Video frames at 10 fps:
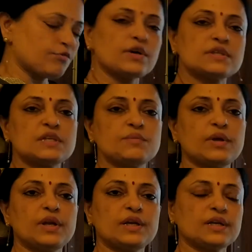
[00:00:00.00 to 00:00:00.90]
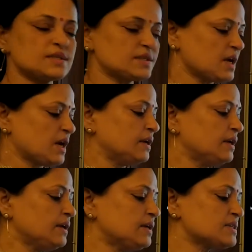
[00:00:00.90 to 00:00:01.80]
First demerit is
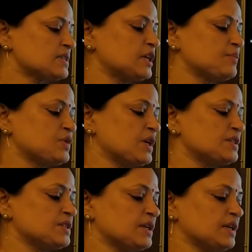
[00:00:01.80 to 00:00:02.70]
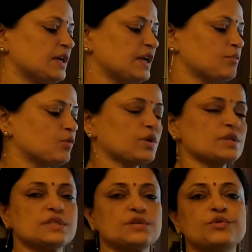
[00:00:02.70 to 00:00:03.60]
leaders keep changing in a
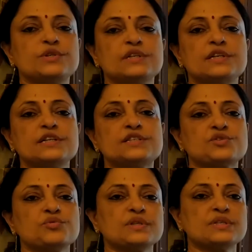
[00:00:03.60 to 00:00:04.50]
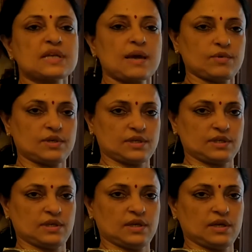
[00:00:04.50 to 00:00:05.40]
democracy, which leads to
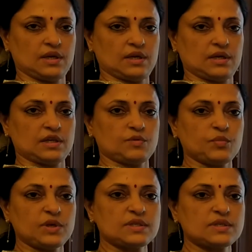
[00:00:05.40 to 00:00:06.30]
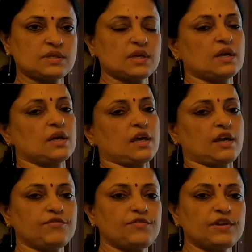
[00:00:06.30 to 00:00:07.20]
instability. It means
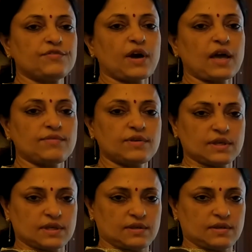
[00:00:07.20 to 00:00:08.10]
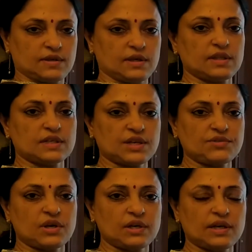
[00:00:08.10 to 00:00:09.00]
every 5 years in the
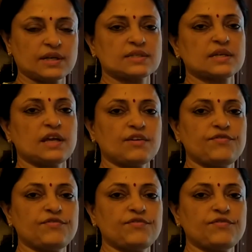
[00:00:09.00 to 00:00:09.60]
general election,